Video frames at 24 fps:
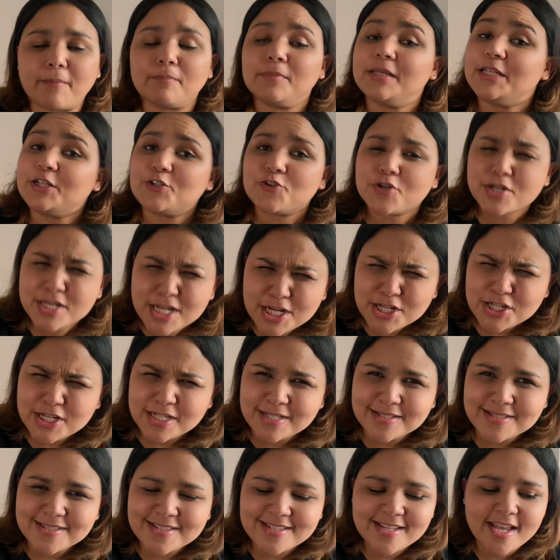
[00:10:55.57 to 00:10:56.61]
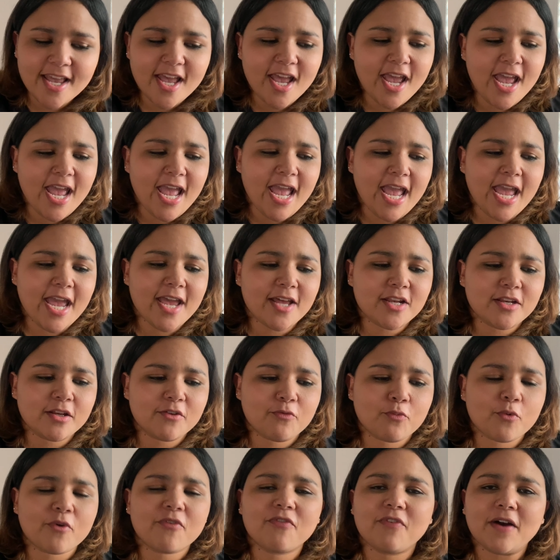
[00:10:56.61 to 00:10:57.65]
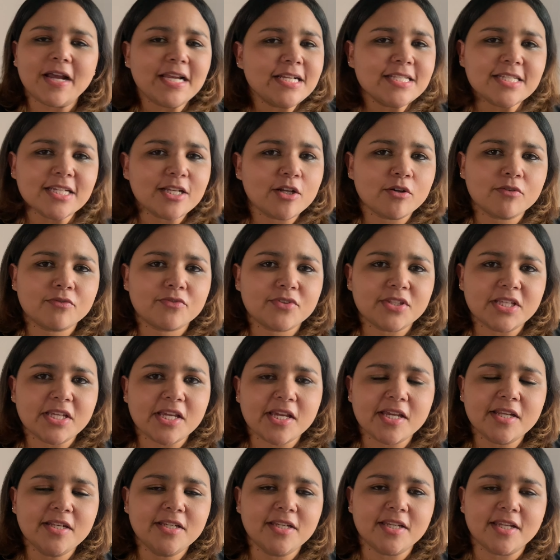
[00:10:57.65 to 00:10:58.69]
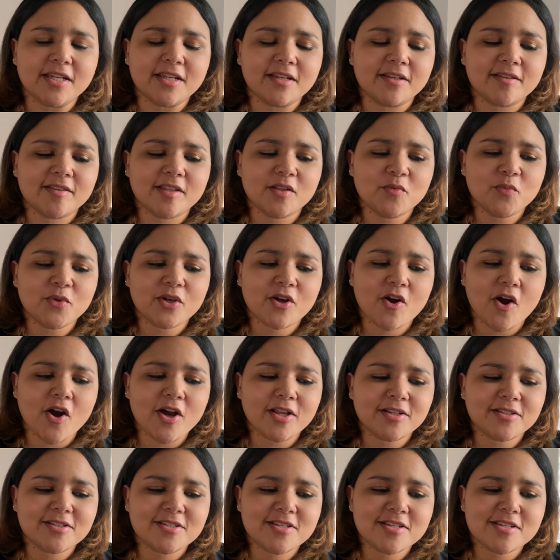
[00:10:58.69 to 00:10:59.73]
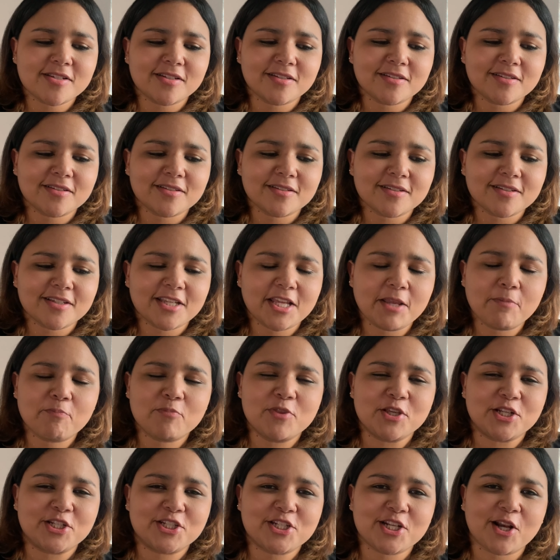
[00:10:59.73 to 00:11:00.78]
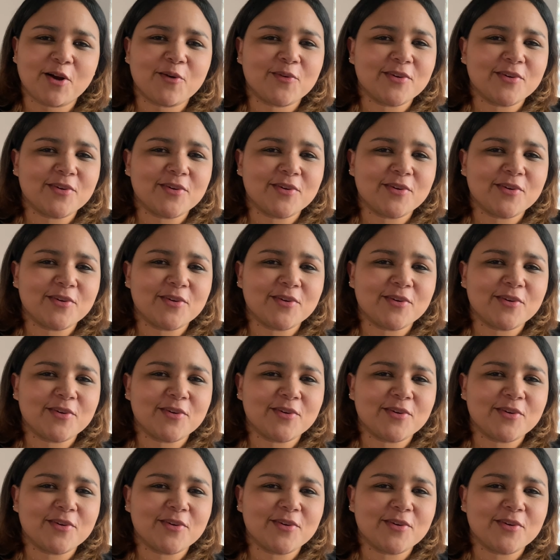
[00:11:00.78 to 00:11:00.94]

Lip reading: traditions. And if we're fighting over the ending, then we can't keep the show